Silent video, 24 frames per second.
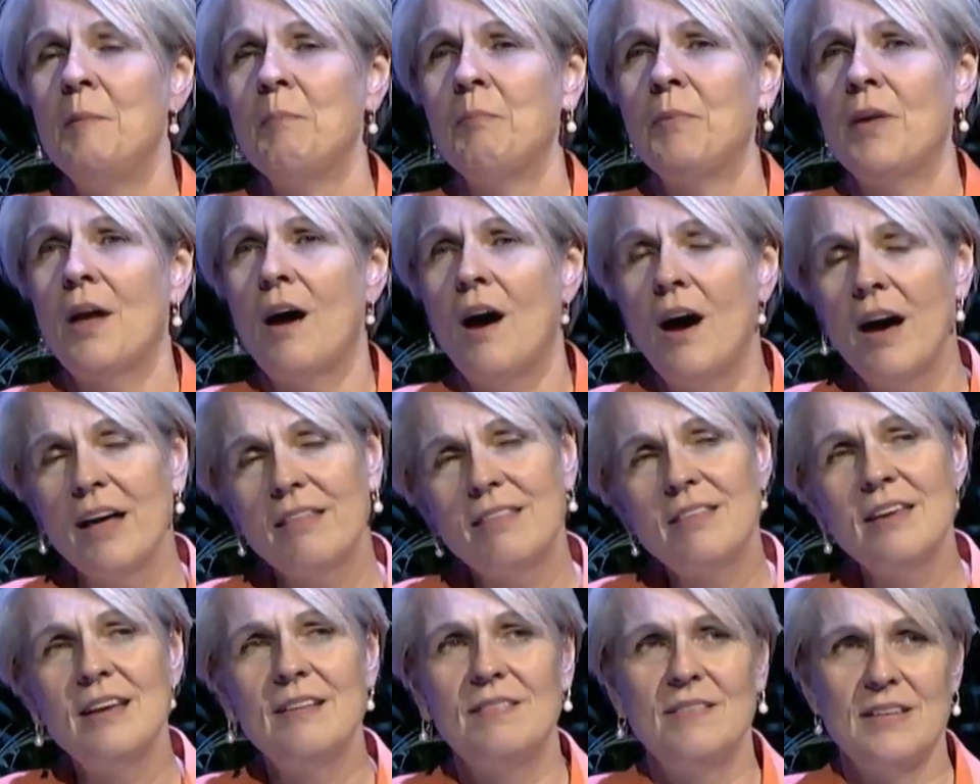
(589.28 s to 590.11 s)
I
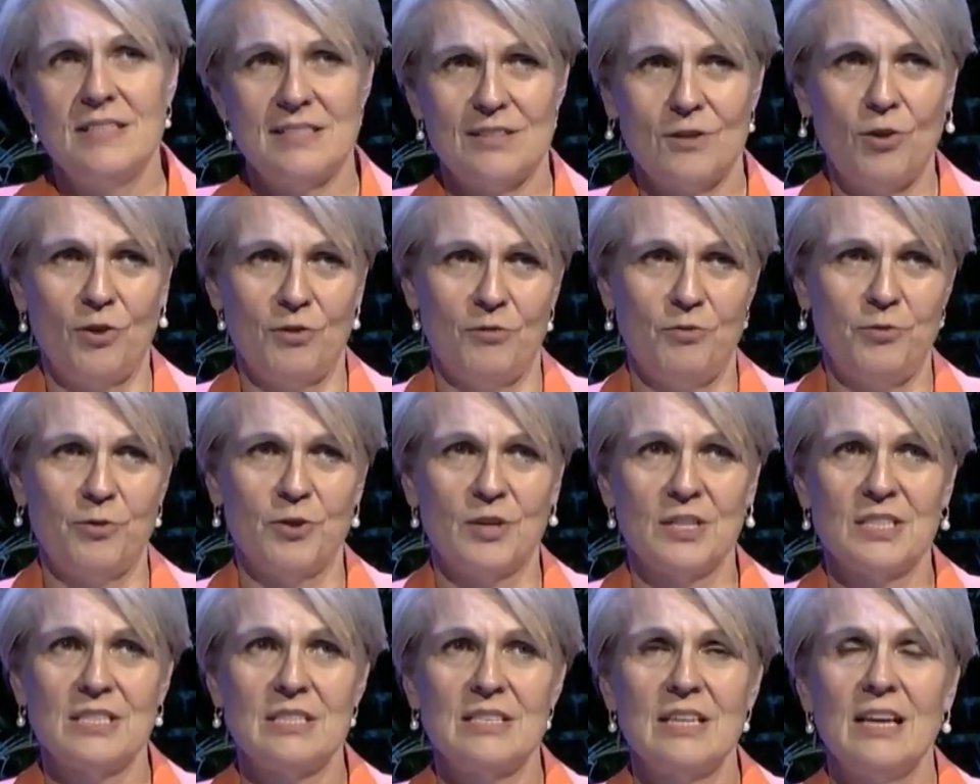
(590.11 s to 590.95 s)
think this
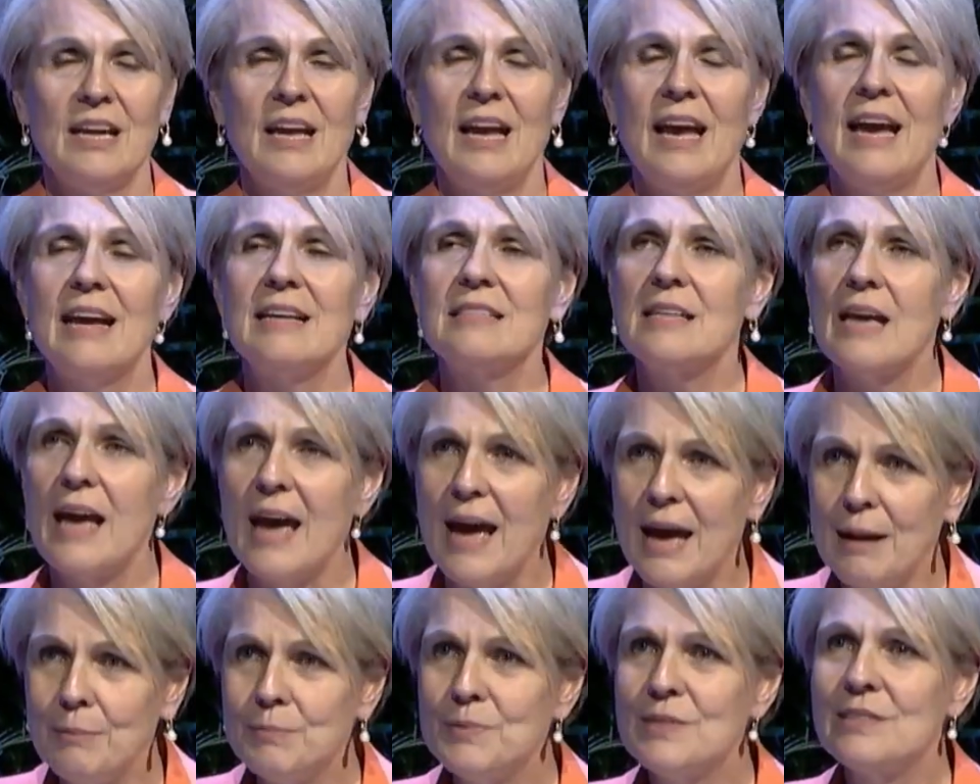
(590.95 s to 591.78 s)
conference has
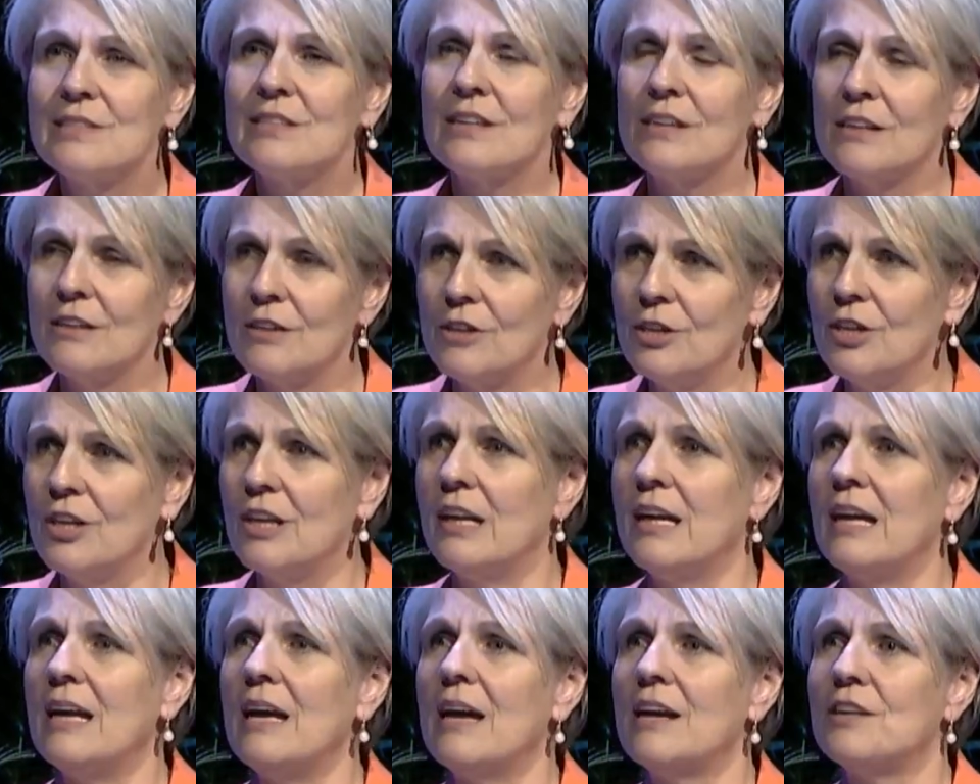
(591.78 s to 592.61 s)

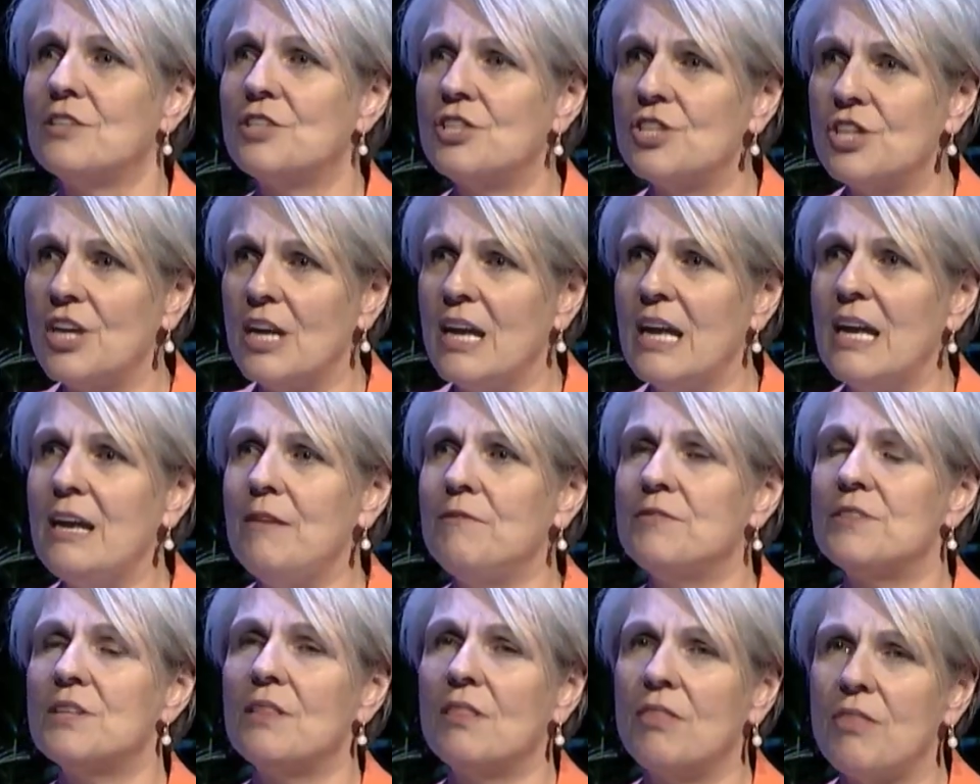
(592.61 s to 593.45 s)
absolutely
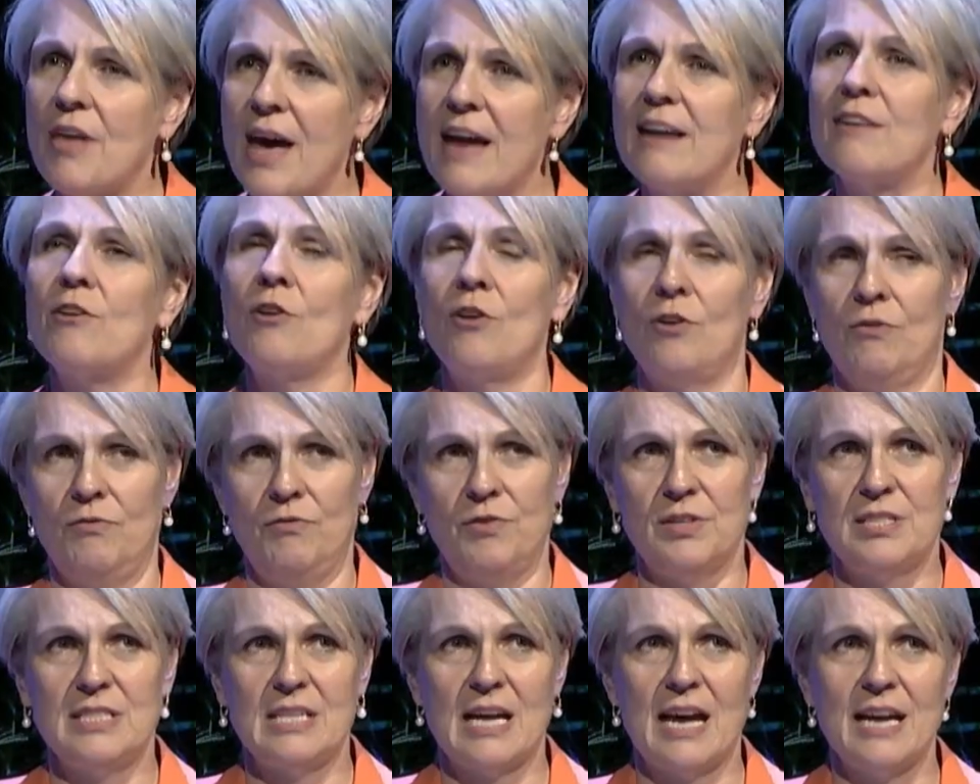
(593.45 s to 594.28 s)
achieved that
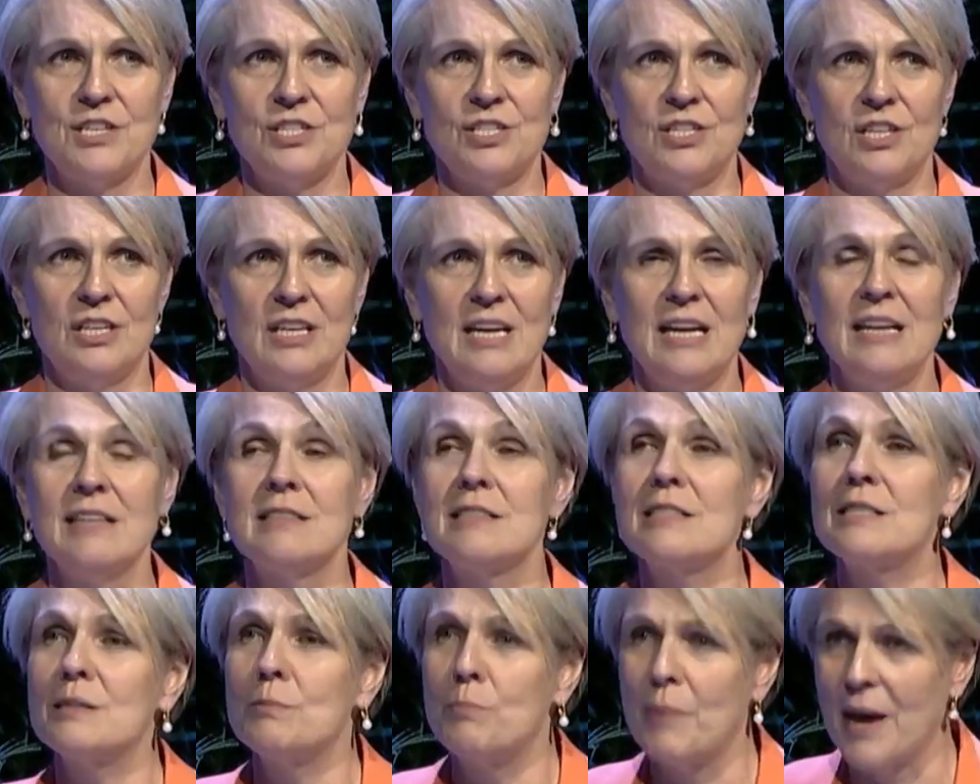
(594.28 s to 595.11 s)
conversation in
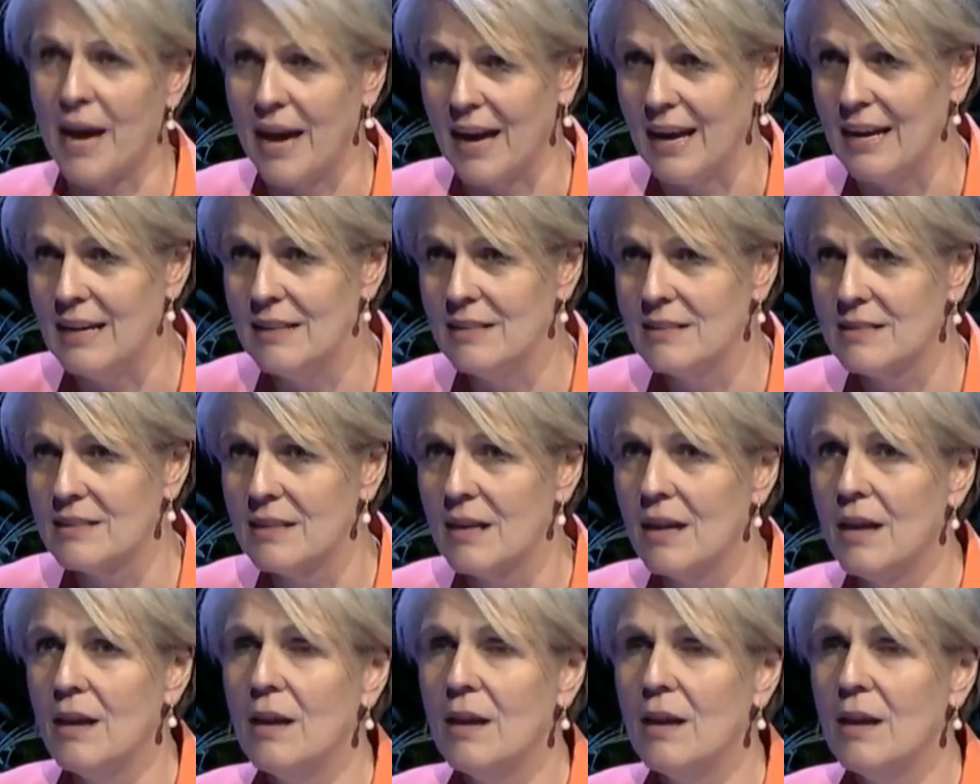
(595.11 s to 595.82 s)
spades